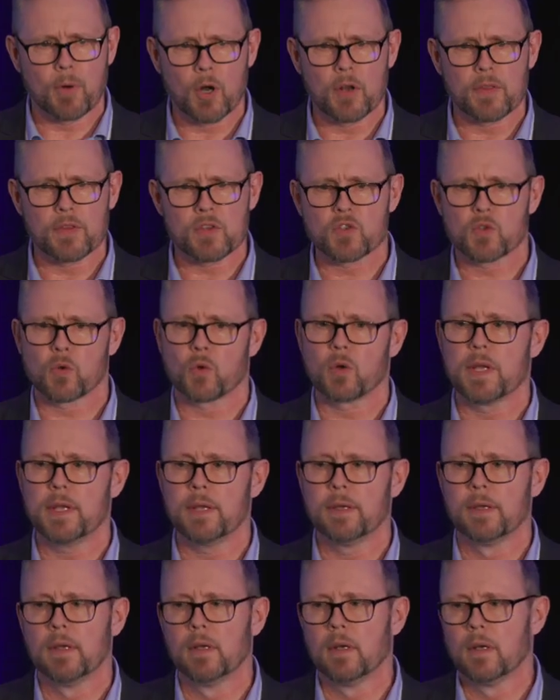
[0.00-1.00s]
part of the
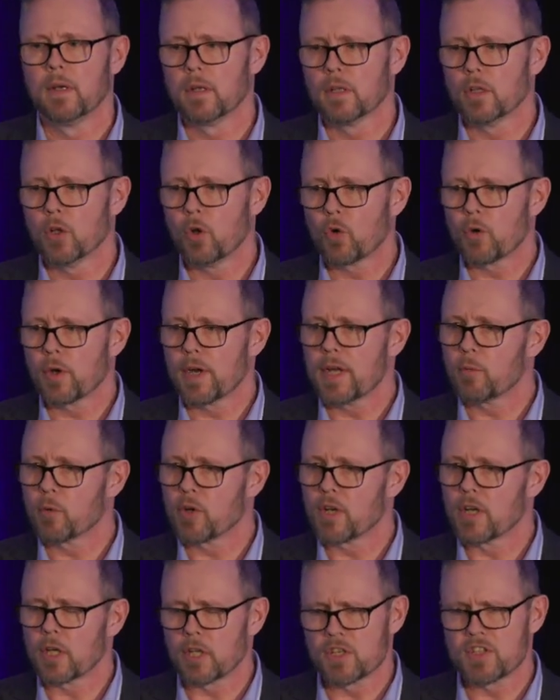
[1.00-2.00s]
story. Low grade, we're
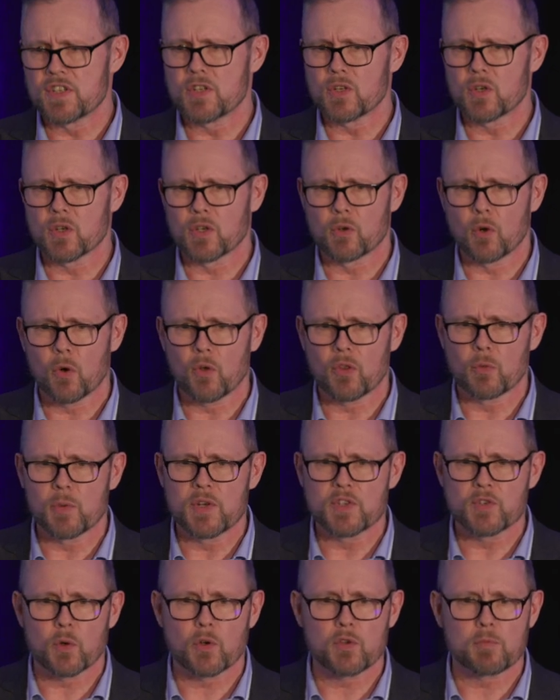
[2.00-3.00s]
going to continue to grow the
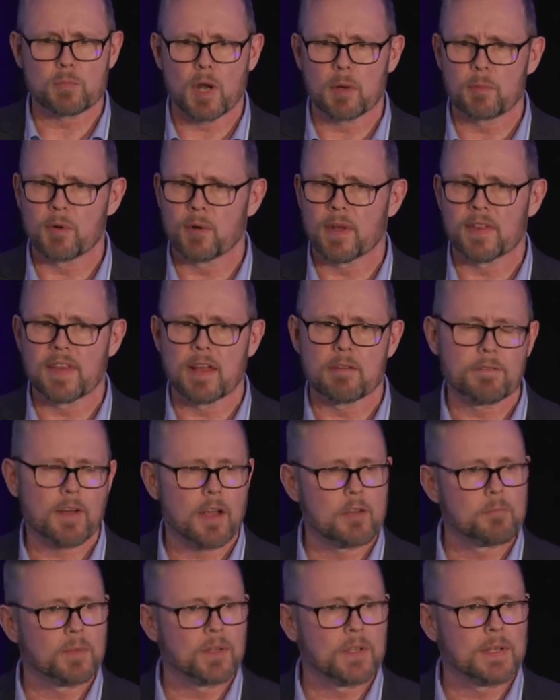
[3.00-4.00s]
resource probably around that
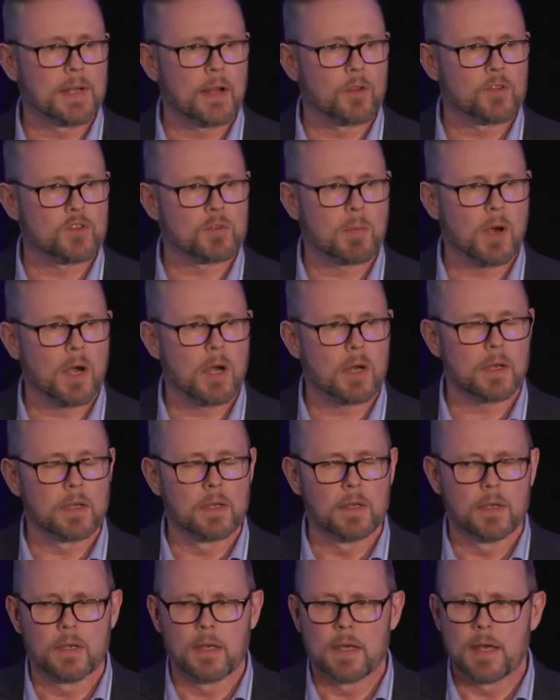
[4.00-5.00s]
five million ounce mark.
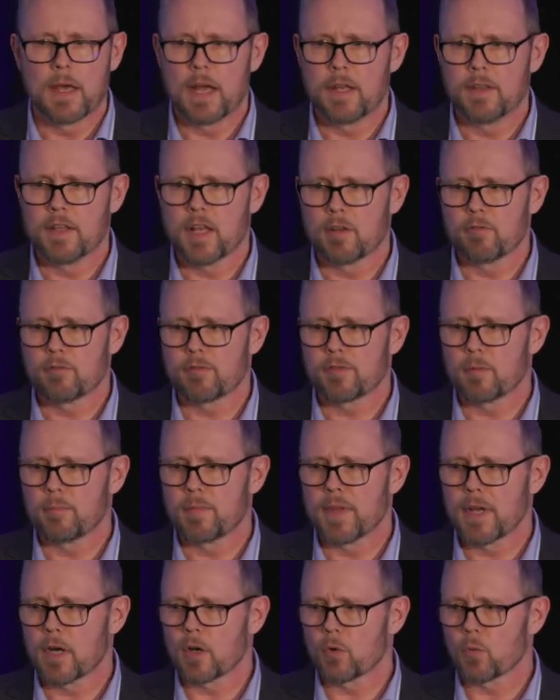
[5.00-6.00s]
And then from
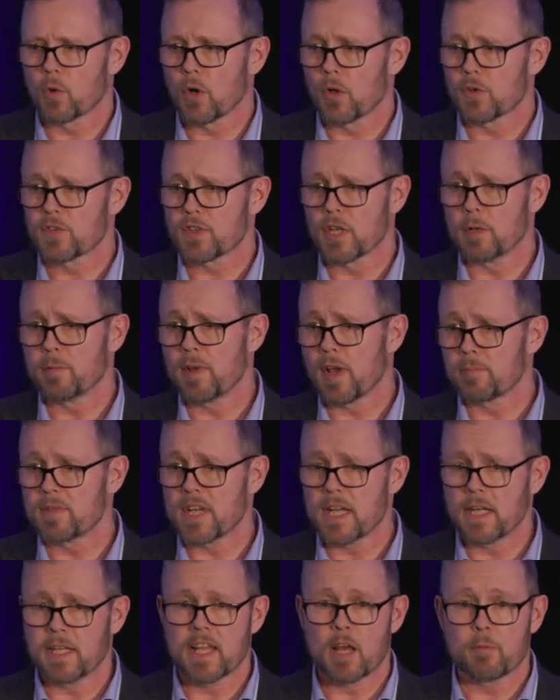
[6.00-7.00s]
there, we're also going to be
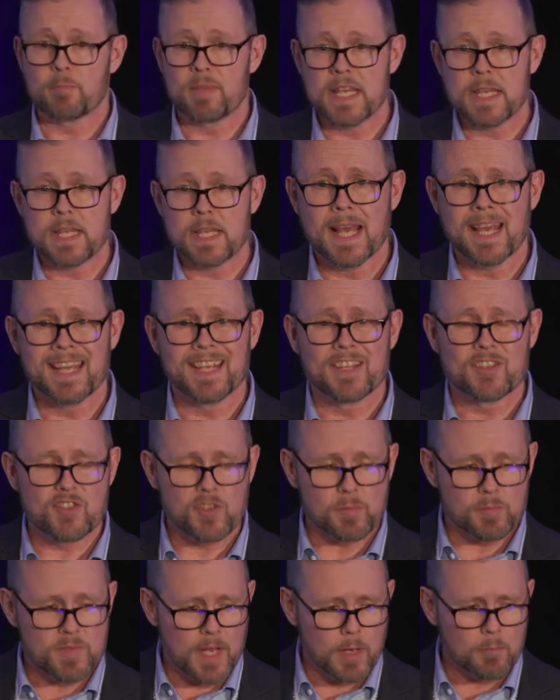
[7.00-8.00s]
updating that E A in
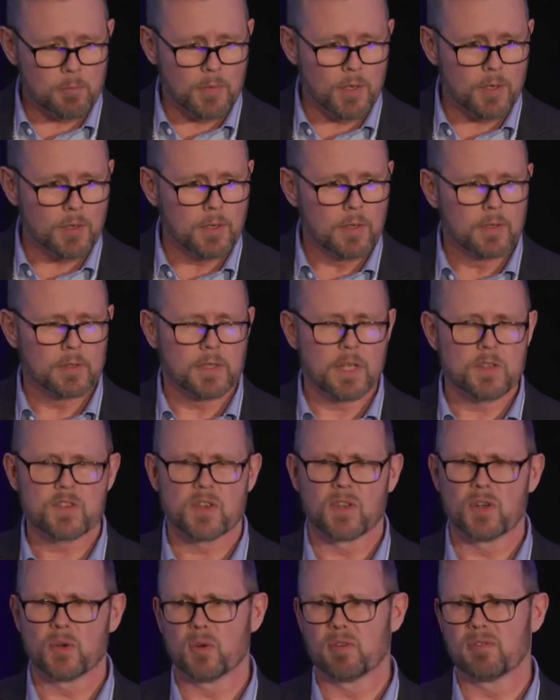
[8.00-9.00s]
September that's
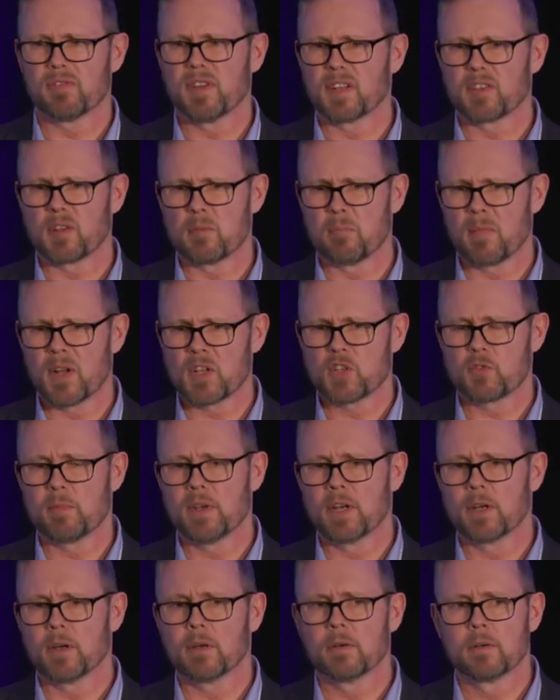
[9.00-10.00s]
going to reflect a much
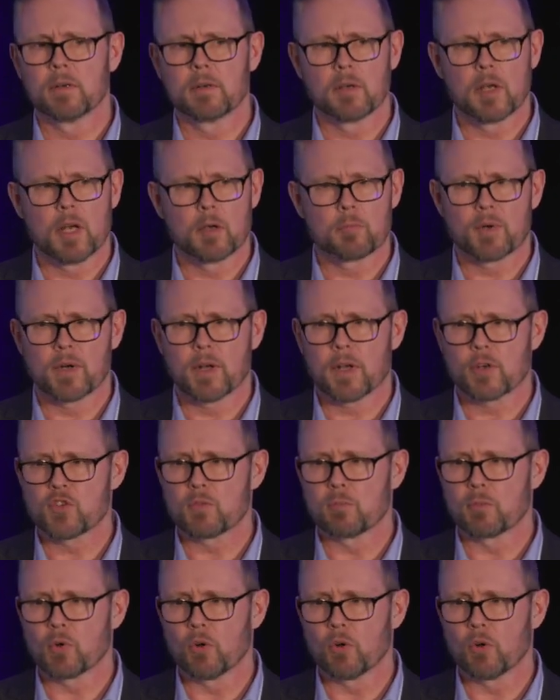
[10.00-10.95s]
bigger uh, production